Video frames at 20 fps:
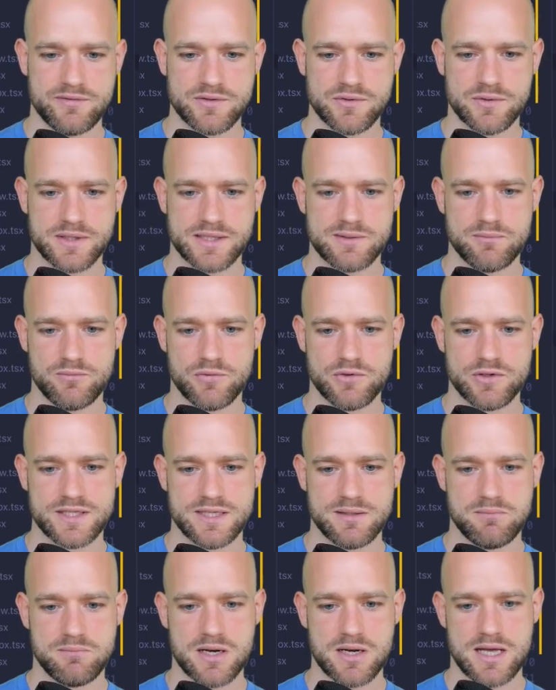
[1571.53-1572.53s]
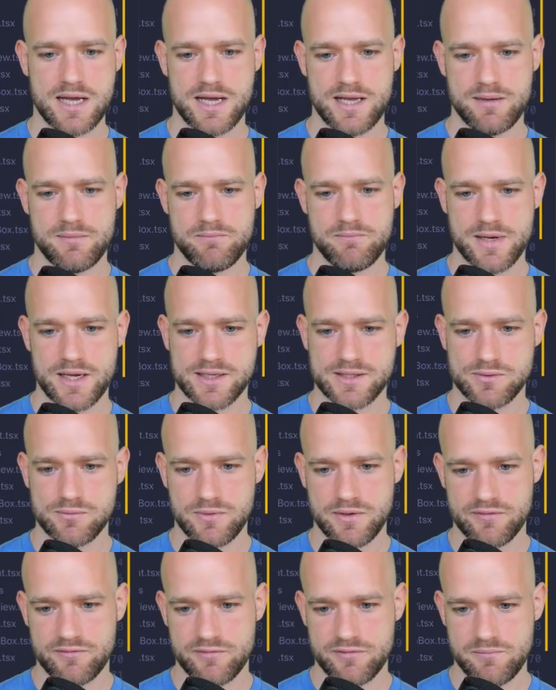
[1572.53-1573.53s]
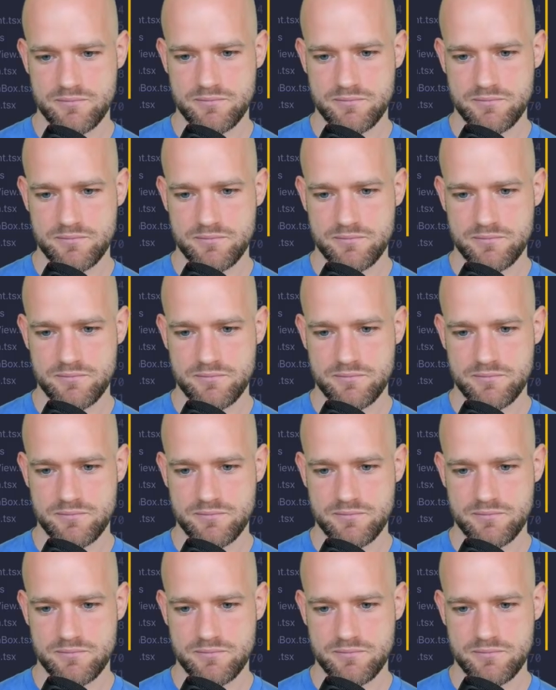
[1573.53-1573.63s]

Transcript: so it's multiply max width